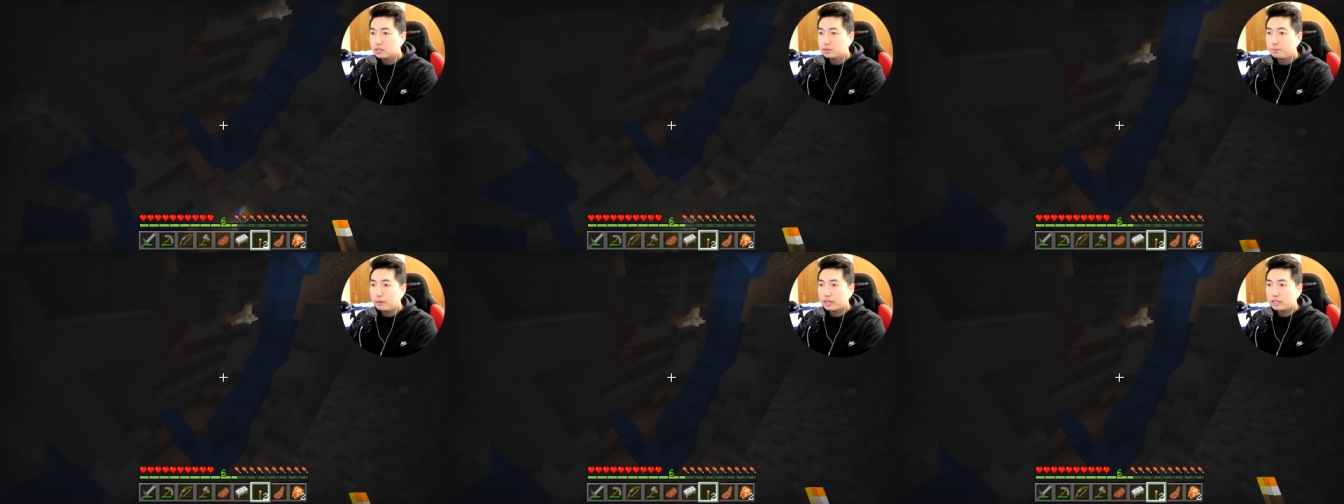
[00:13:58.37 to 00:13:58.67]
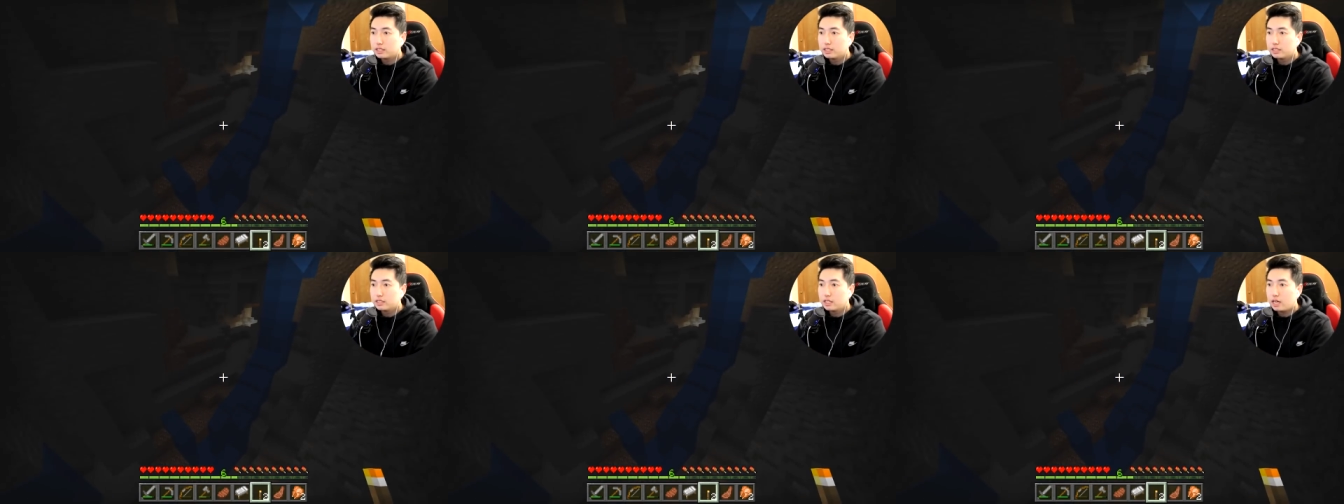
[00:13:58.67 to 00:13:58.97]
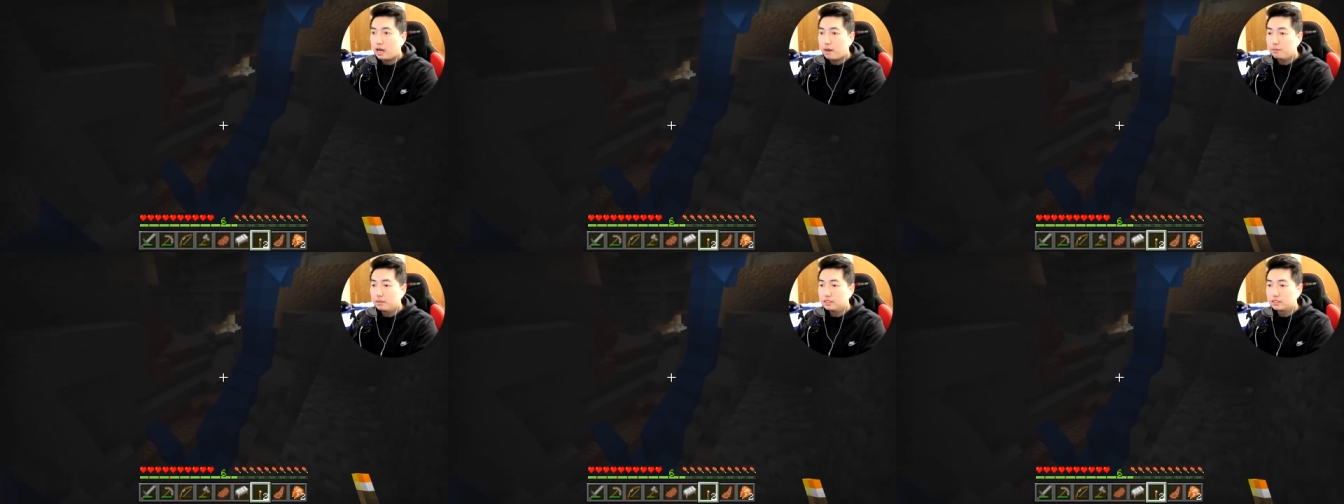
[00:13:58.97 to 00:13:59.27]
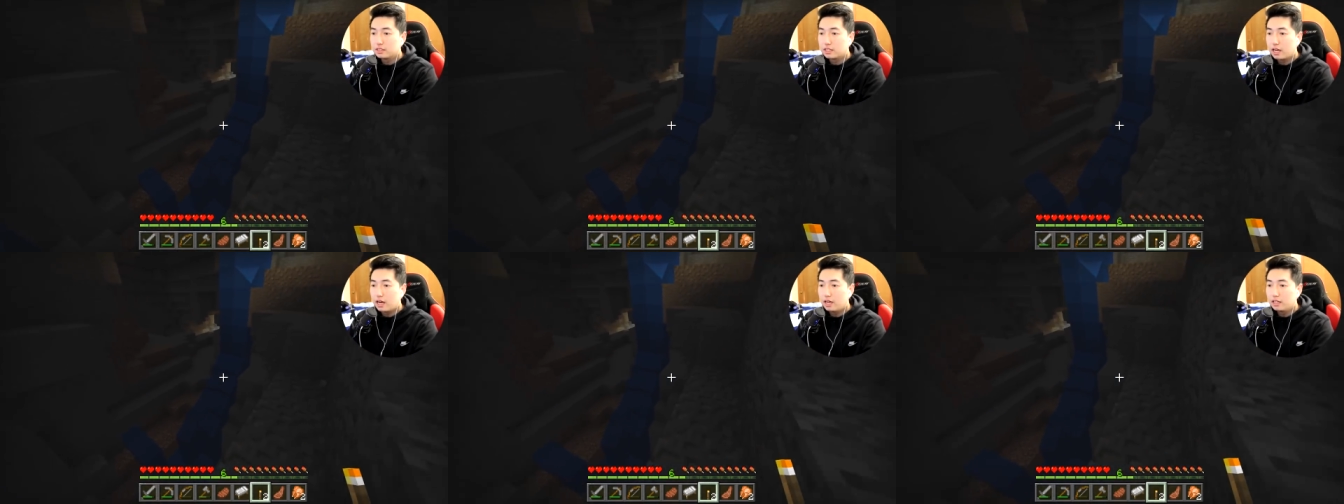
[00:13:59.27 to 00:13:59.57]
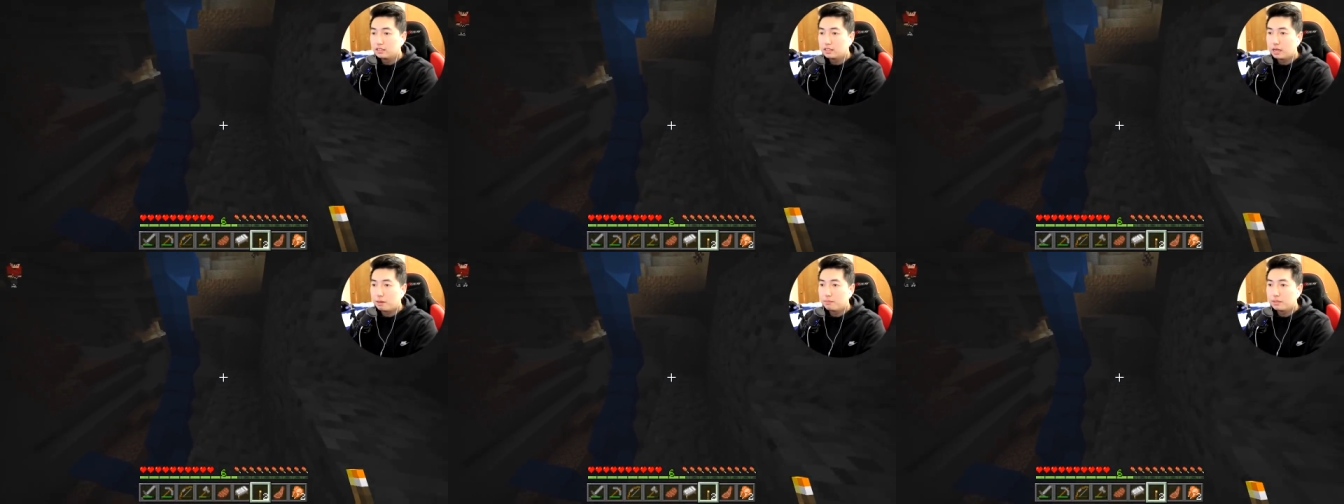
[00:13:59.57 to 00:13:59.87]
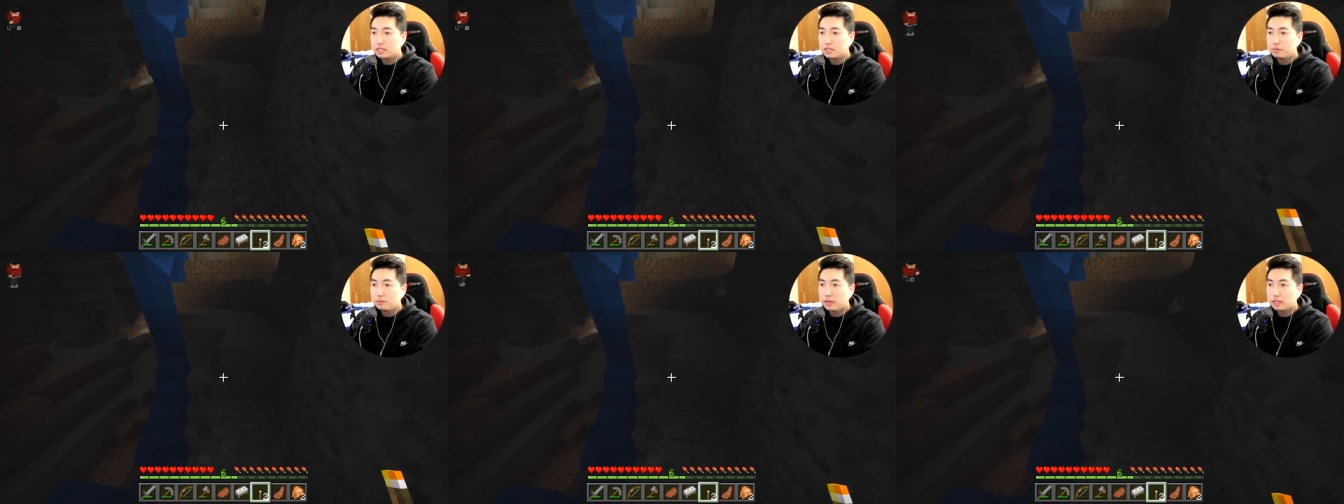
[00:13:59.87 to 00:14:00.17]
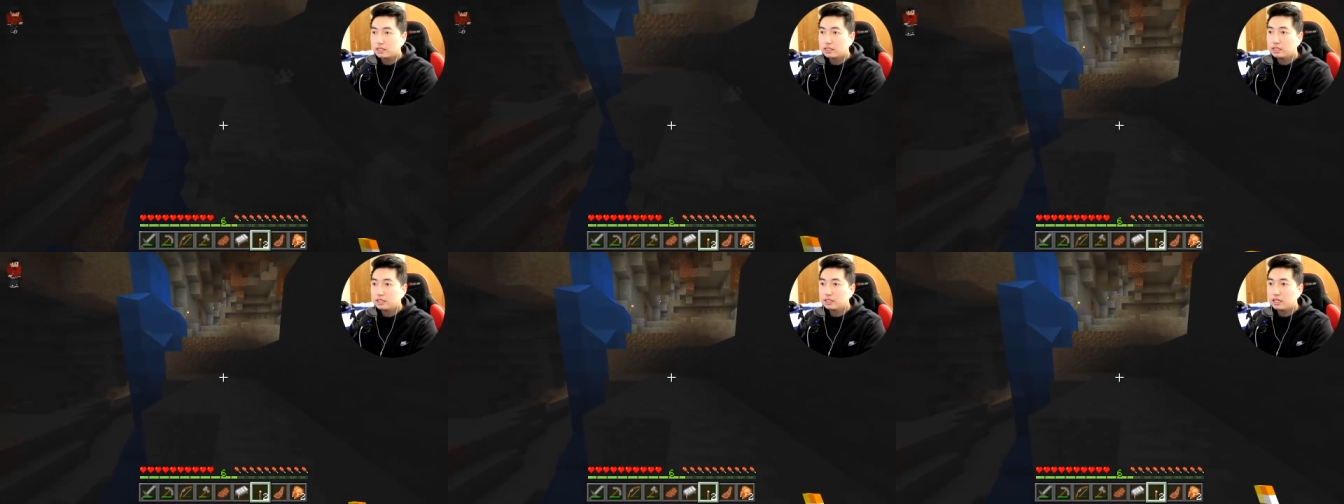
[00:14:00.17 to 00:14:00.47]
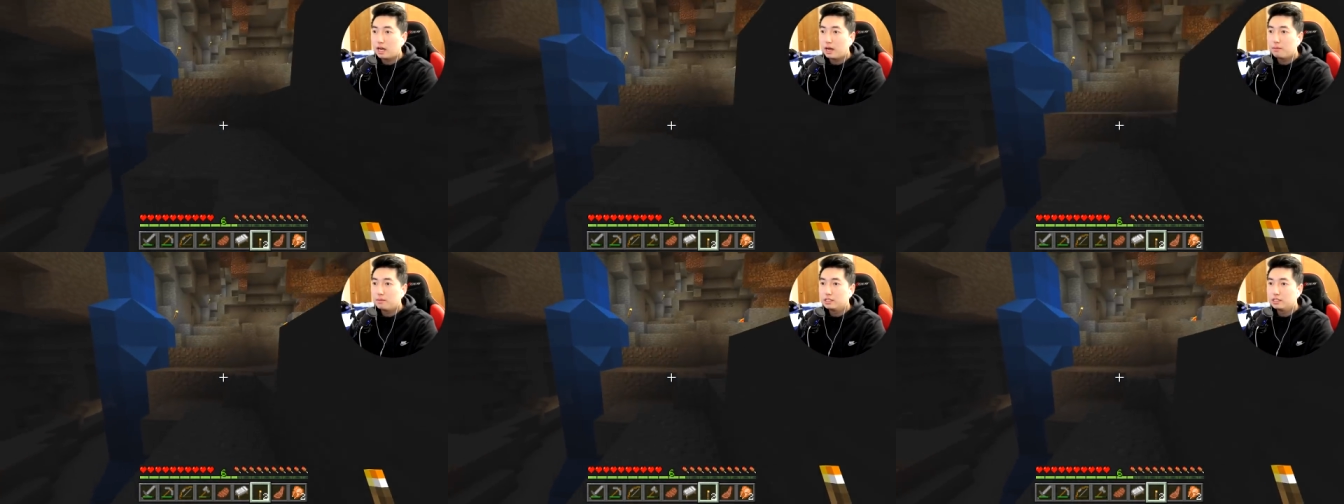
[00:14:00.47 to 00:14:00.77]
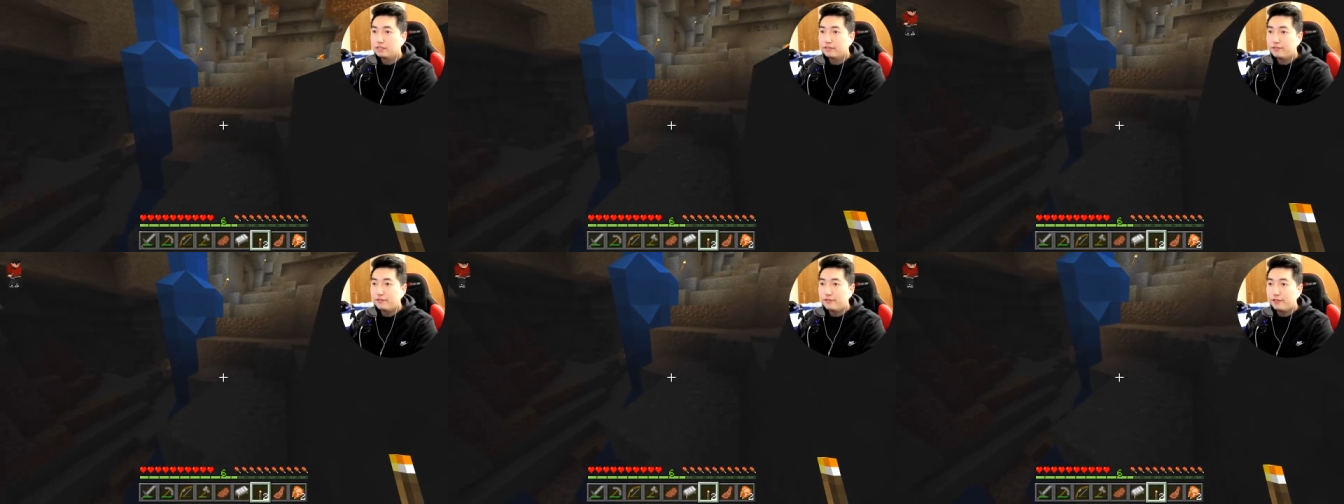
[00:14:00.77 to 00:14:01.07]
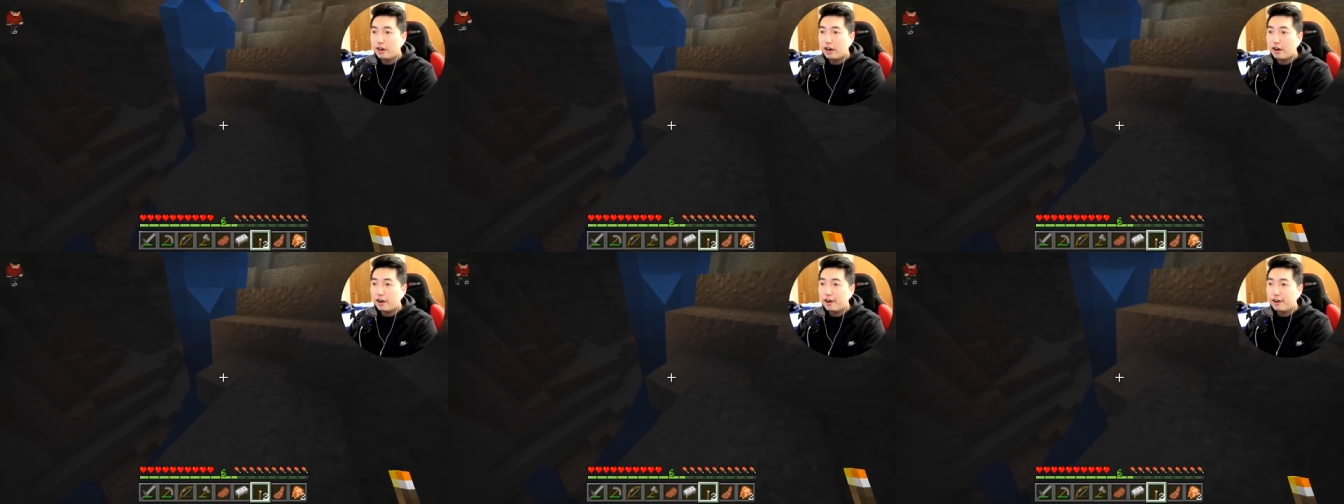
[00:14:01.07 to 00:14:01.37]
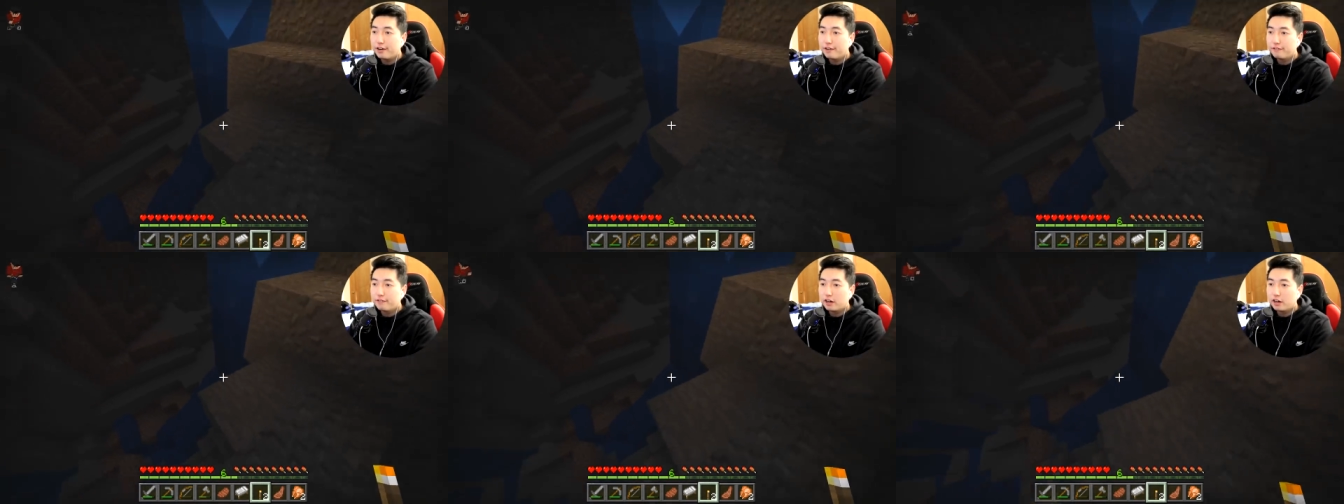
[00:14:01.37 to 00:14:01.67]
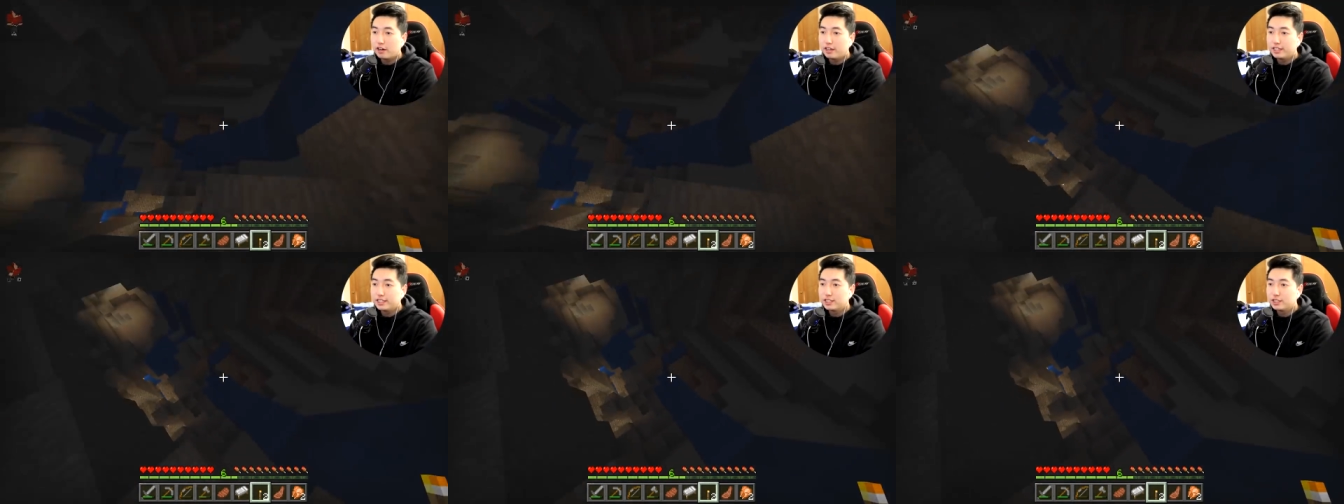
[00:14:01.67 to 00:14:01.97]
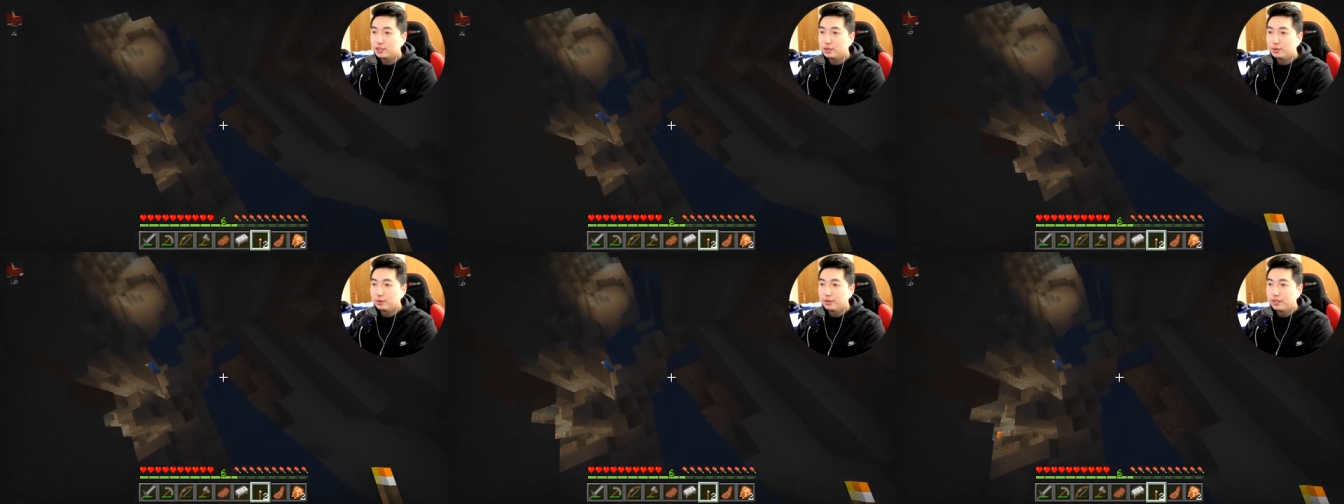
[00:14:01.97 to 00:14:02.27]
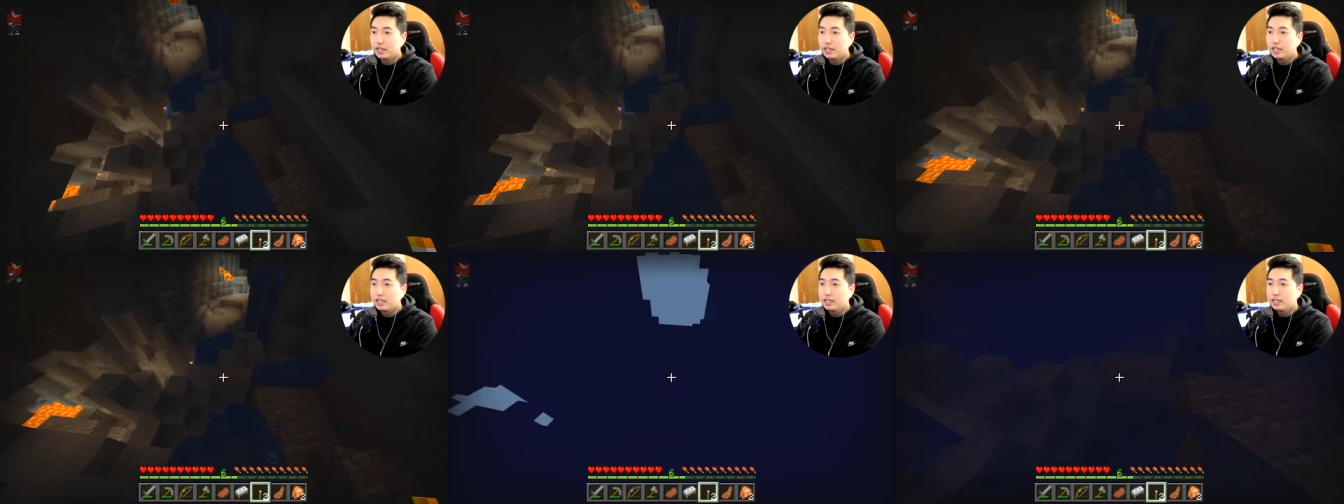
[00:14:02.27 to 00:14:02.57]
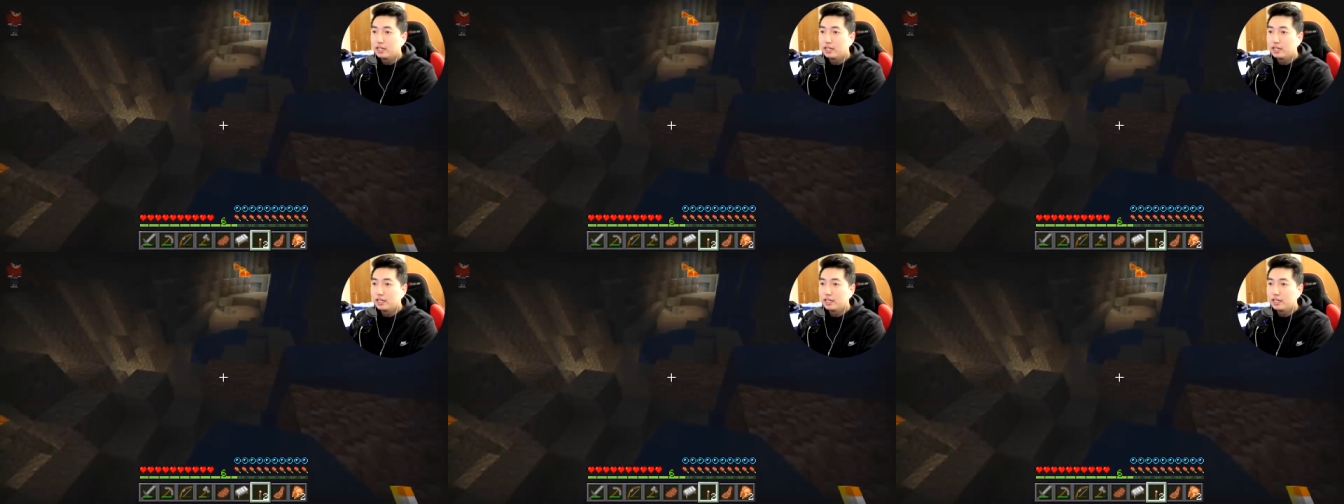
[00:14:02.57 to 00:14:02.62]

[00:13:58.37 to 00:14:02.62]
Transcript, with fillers: expecting diamonds, guys. I'm expecting diamonds very, very soon.